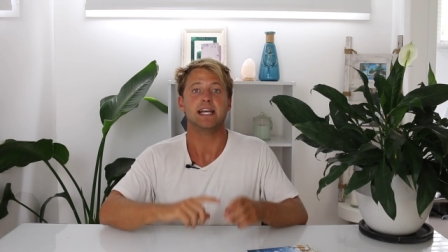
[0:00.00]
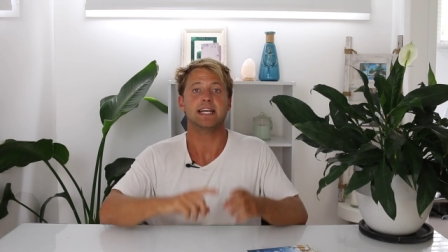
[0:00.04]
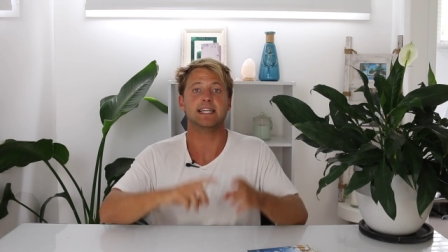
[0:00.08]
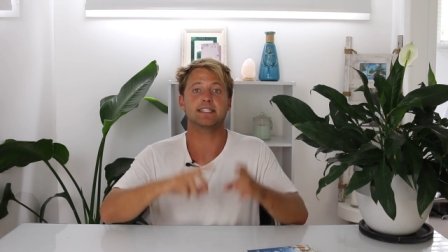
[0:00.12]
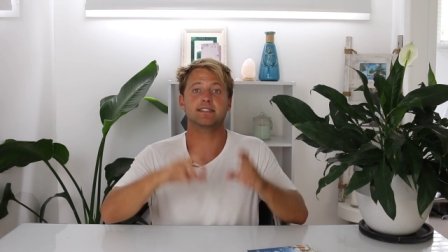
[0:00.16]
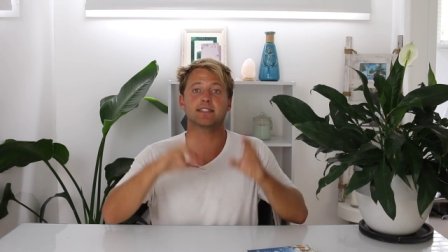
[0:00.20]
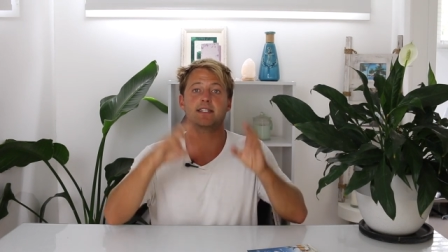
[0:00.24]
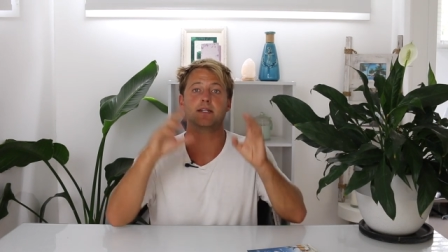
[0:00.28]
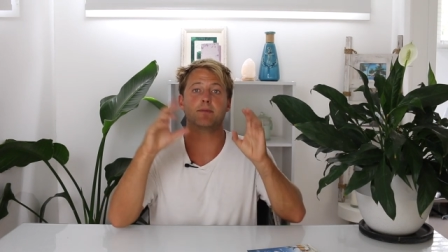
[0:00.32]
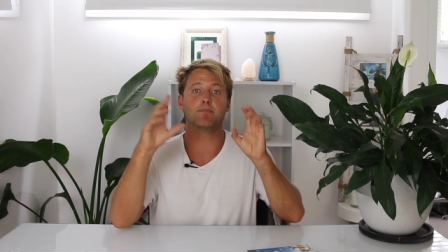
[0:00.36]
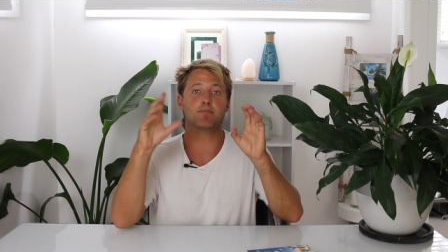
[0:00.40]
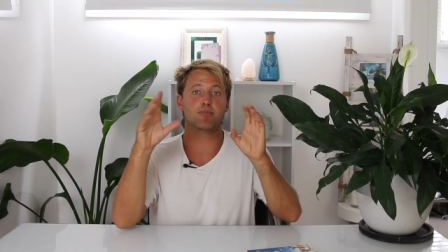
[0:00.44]

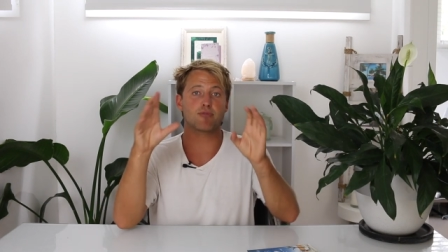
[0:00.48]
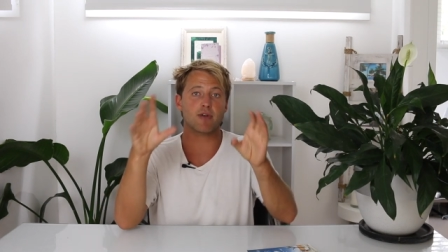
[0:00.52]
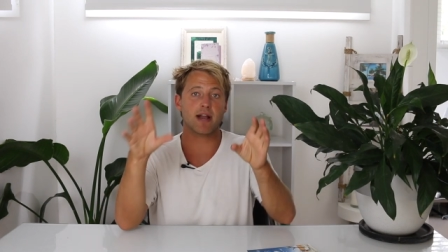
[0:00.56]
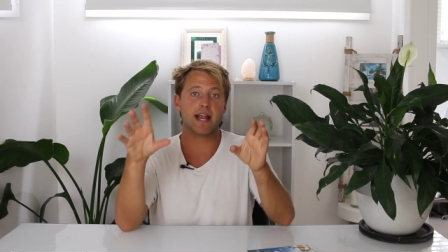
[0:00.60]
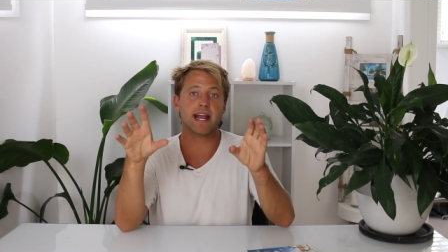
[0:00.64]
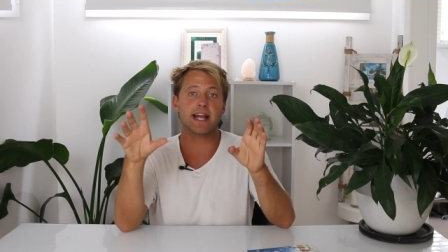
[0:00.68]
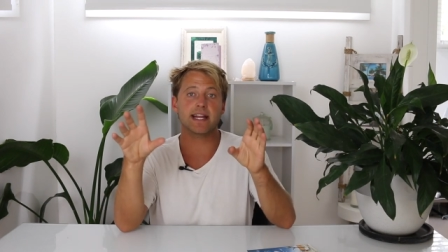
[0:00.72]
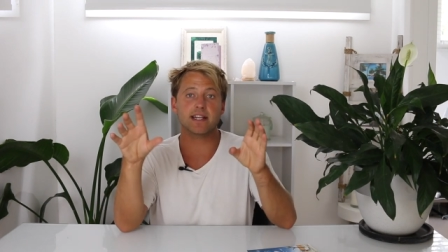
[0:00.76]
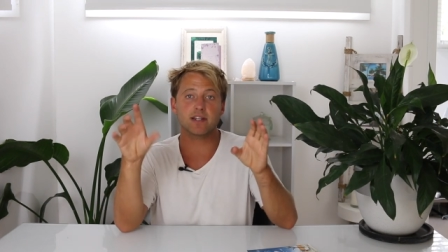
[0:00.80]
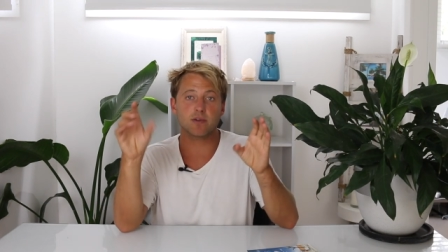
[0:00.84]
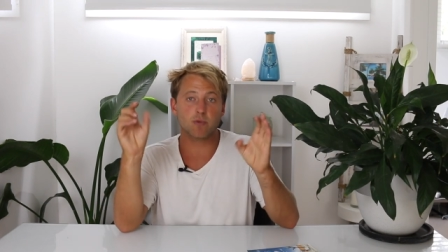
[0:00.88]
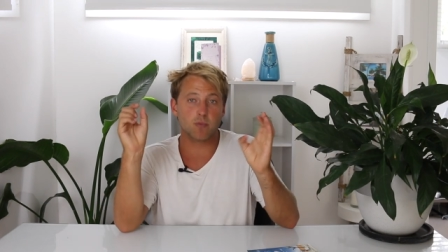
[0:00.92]
Is it a
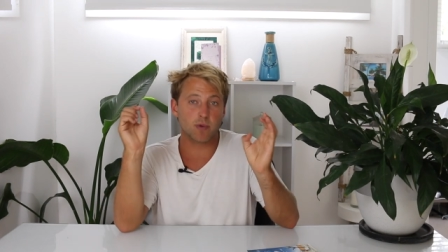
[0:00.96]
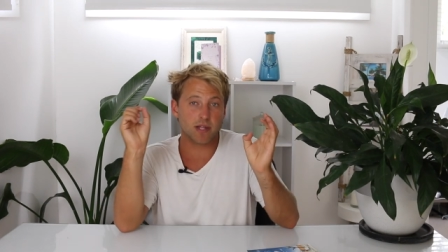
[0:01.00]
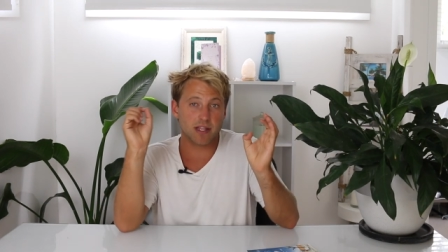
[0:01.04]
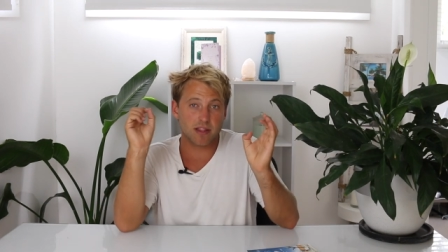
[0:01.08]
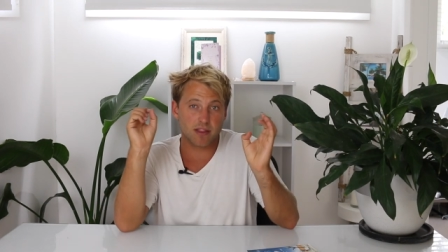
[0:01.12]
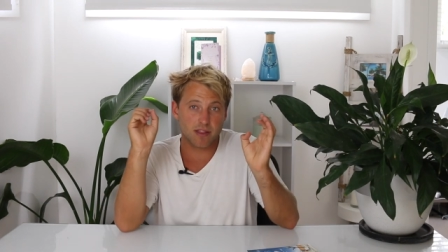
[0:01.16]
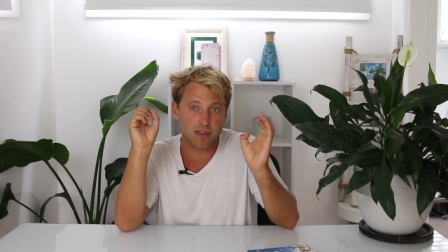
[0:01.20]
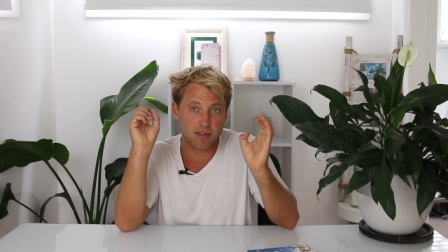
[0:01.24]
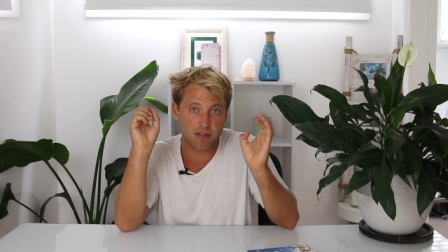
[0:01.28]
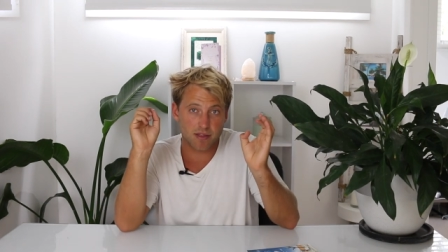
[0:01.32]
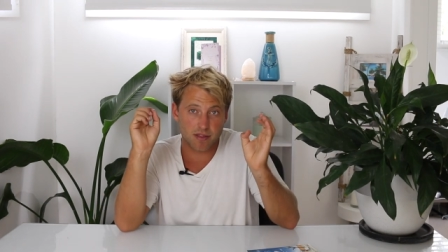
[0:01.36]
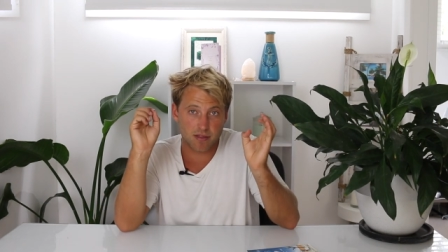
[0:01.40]
brand
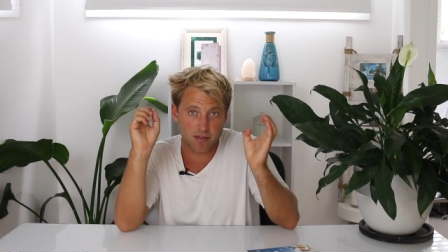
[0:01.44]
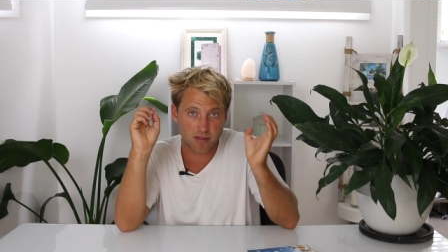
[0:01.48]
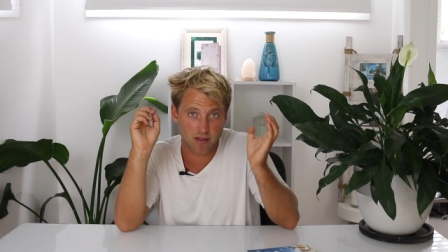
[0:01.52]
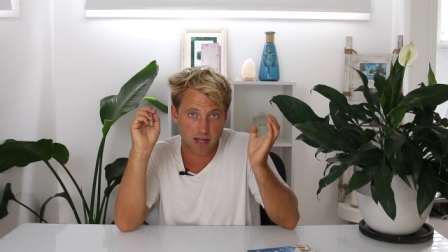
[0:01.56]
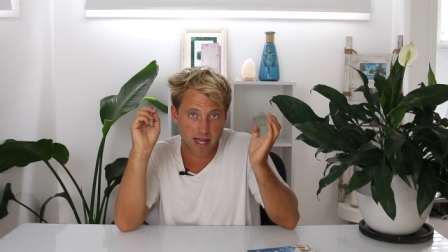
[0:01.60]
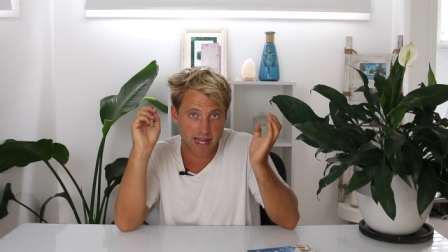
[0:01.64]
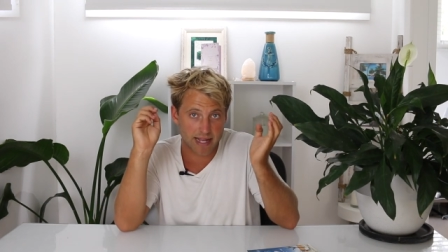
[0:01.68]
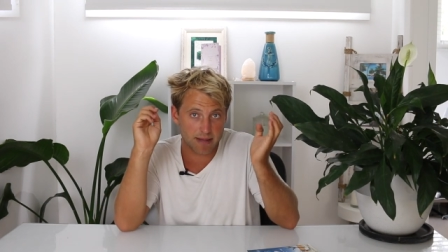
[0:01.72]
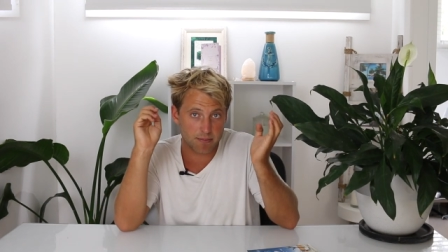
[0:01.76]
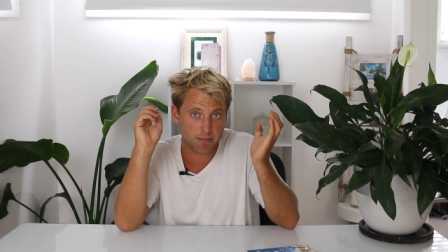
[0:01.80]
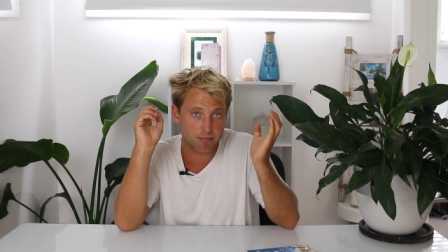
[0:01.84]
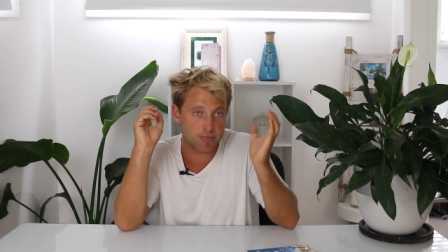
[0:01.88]
with
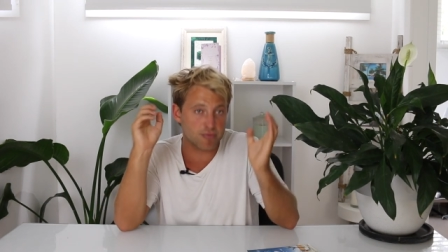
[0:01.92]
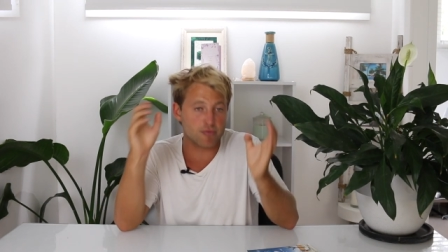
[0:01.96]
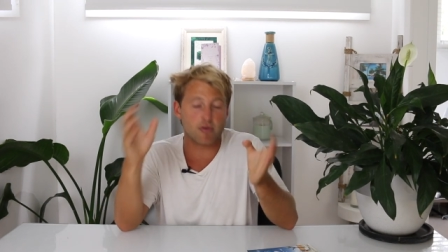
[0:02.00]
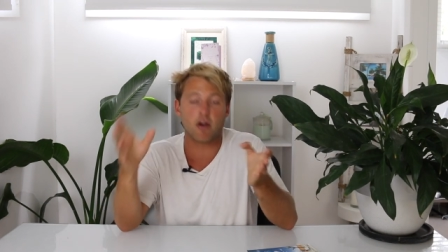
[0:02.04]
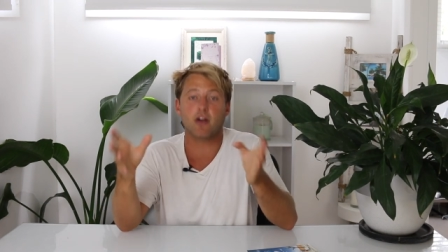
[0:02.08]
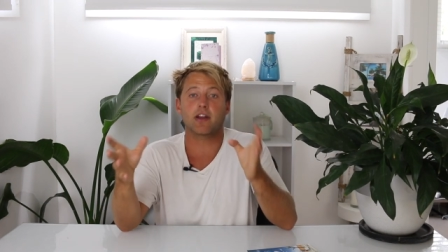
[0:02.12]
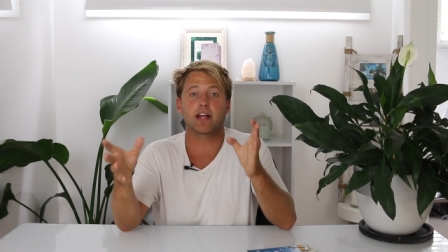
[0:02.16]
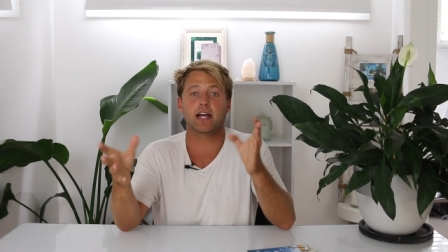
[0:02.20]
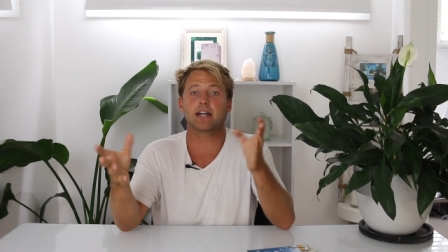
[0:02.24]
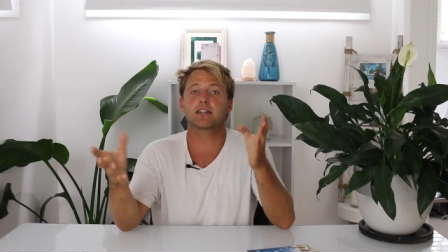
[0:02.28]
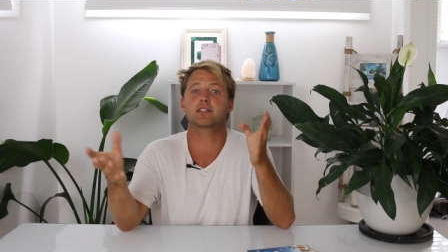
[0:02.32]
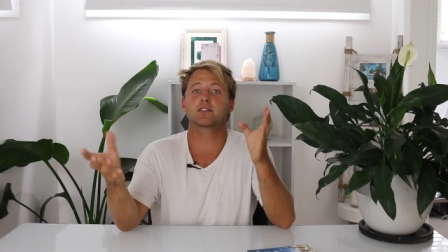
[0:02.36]
a
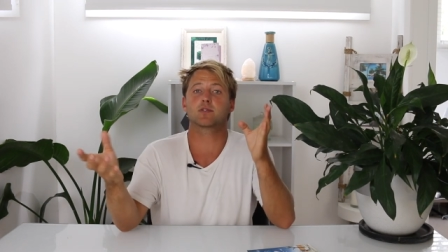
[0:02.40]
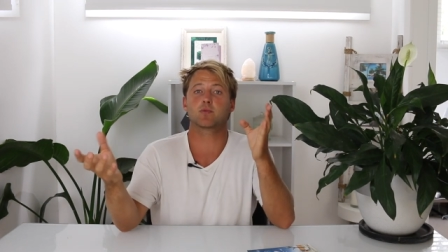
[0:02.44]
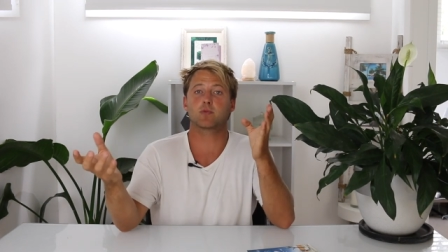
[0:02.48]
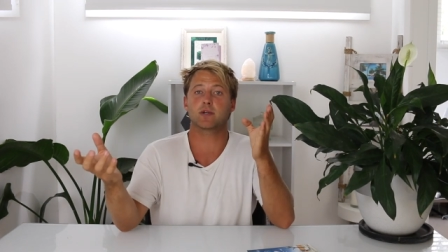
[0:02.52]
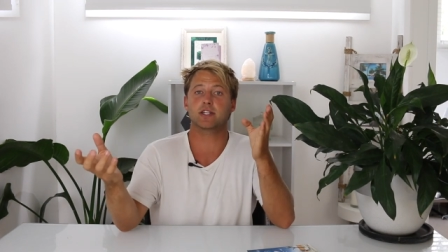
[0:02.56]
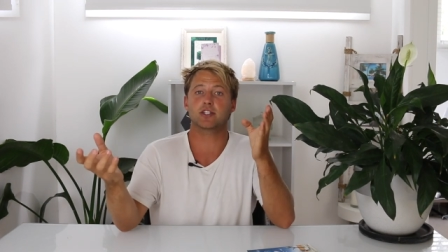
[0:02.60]
product